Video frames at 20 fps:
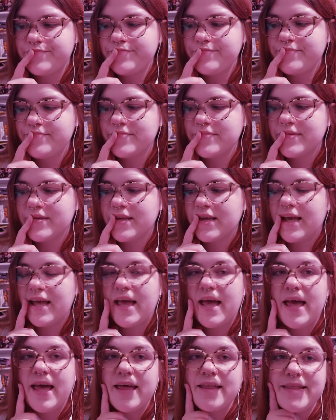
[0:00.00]
So
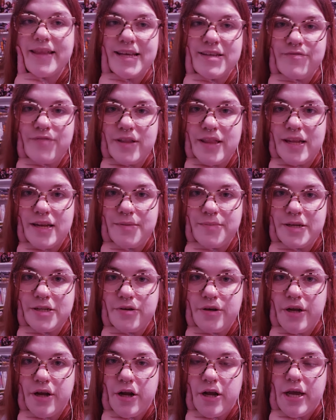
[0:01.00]
thanks for letting
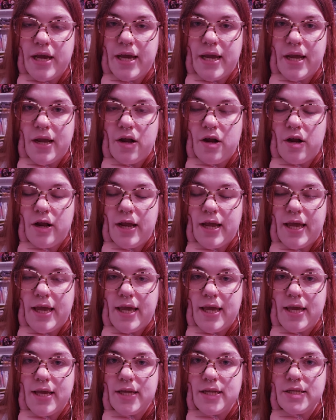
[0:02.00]
me do your hair
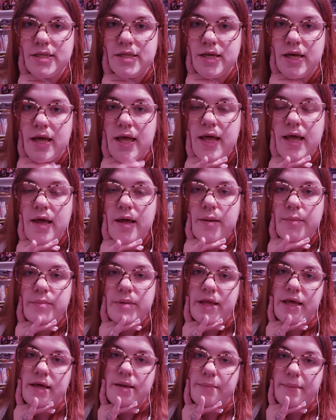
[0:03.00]
and
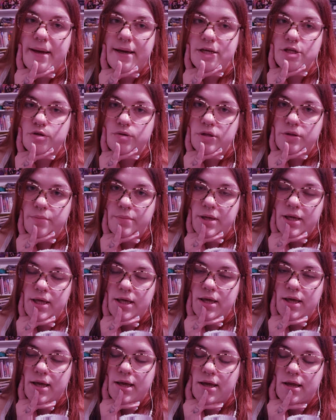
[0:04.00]
playing MASH with
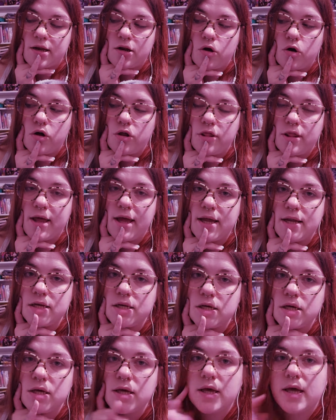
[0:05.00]
me and all
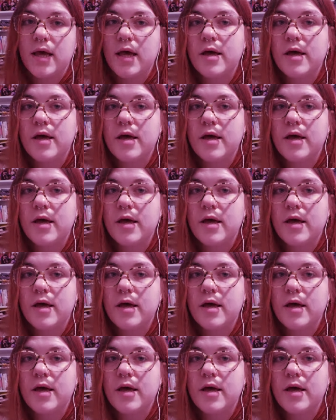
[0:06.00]
that.